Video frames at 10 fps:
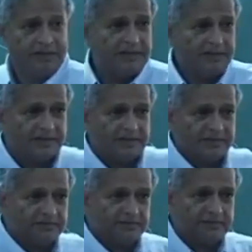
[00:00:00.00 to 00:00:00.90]
In the
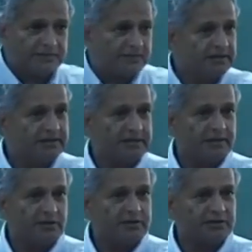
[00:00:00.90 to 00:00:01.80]
case of a single
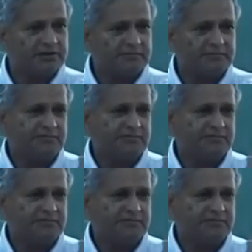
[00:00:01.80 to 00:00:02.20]
tail rotor